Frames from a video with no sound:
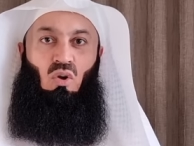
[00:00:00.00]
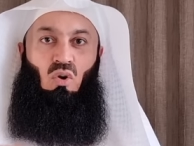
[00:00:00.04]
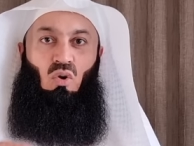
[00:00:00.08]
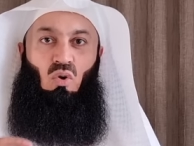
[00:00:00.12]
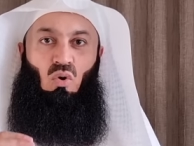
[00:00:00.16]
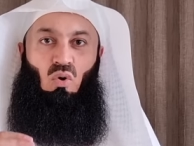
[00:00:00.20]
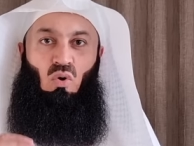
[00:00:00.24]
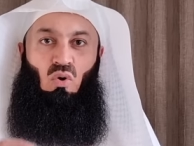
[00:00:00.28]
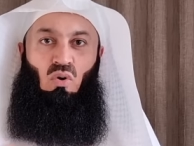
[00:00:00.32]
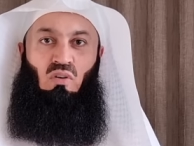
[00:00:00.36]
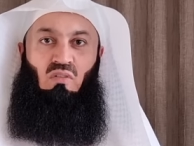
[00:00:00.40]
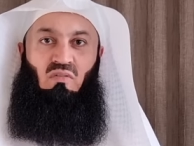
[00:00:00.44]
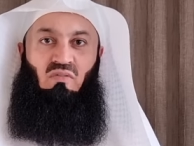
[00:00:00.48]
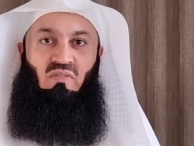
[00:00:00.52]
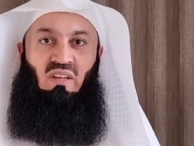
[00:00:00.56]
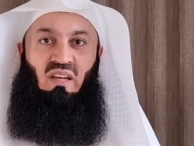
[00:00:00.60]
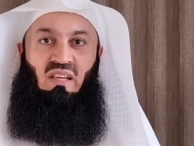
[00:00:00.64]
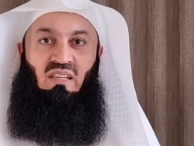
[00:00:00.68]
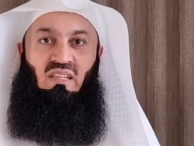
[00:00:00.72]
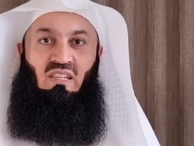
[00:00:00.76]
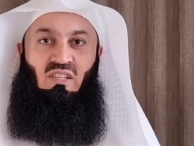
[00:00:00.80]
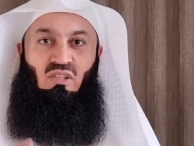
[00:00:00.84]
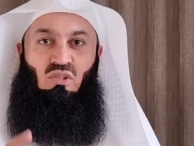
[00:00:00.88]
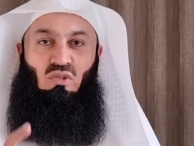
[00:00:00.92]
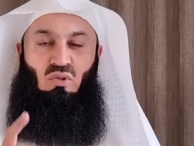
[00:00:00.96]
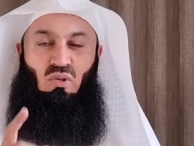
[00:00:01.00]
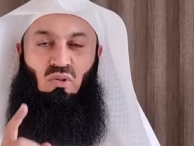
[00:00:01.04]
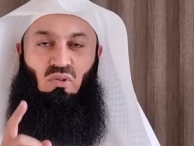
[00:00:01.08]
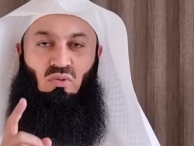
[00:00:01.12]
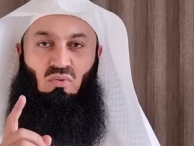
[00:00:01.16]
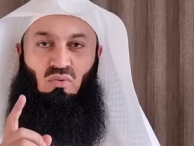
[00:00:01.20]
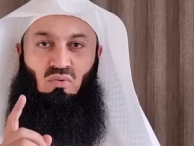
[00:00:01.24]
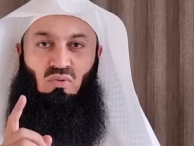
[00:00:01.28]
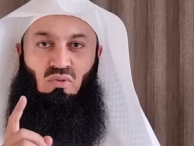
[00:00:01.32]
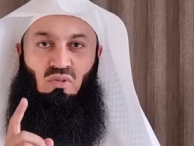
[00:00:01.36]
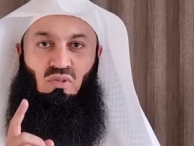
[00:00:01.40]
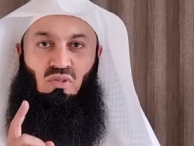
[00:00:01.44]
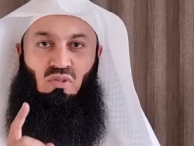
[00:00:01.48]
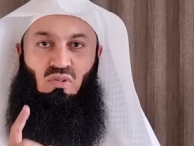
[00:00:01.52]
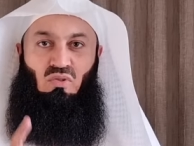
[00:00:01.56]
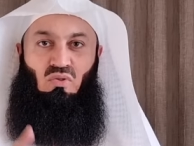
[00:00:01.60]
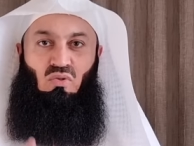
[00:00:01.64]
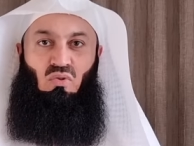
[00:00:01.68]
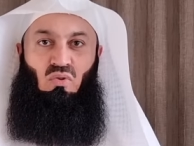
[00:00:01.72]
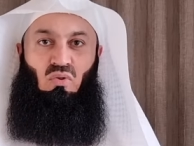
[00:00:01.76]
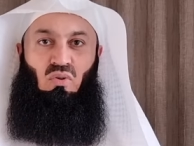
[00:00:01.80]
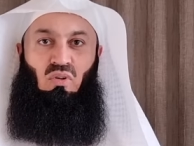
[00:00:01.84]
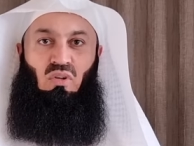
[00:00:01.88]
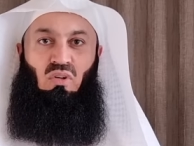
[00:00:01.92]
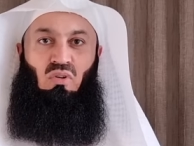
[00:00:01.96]
All of that is going to
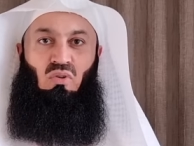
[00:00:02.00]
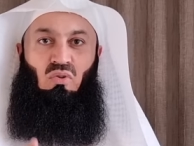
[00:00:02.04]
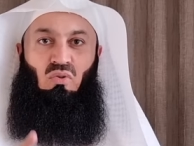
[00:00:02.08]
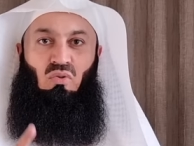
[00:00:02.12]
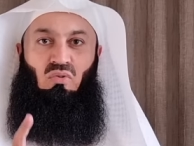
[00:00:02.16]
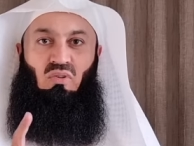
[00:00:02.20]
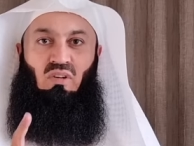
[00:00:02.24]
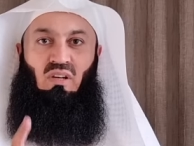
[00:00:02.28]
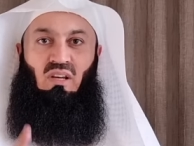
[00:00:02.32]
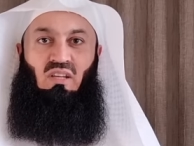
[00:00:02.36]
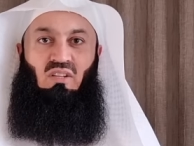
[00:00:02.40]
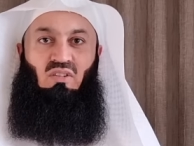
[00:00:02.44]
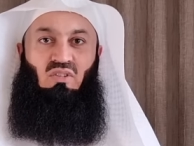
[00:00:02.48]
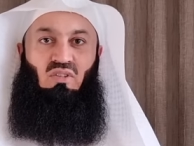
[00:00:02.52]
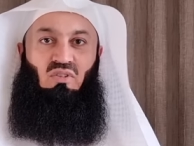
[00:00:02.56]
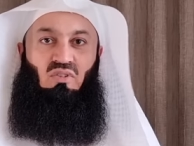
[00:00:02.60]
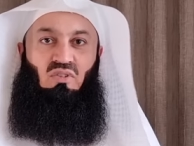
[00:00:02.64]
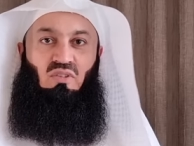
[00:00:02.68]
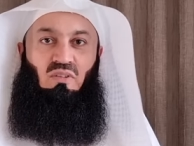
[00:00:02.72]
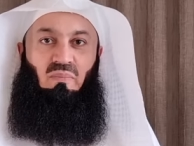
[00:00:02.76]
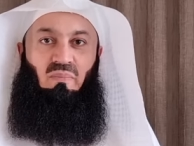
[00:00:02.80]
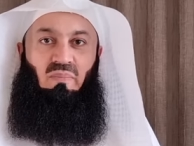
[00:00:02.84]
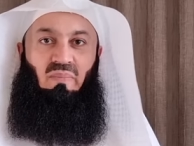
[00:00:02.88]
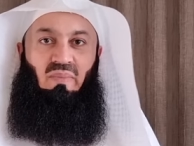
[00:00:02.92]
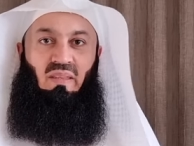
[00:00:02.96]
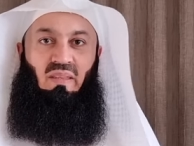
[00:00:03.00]
destroy your relationship.